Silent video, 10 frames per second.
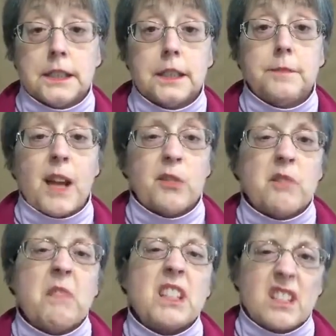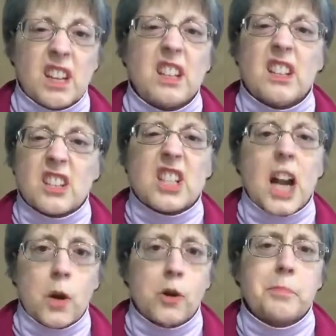that was my son in the
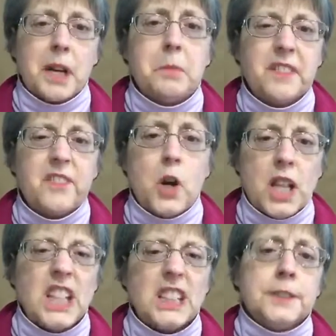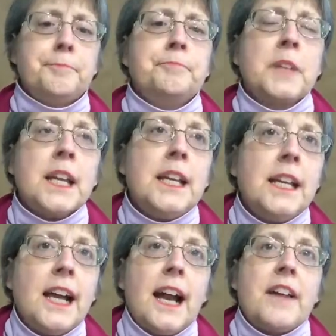shower, probably falling.
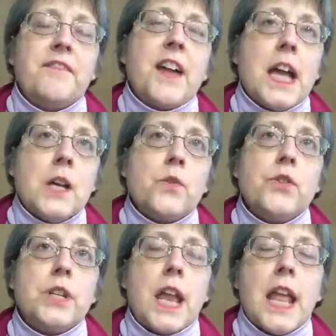I found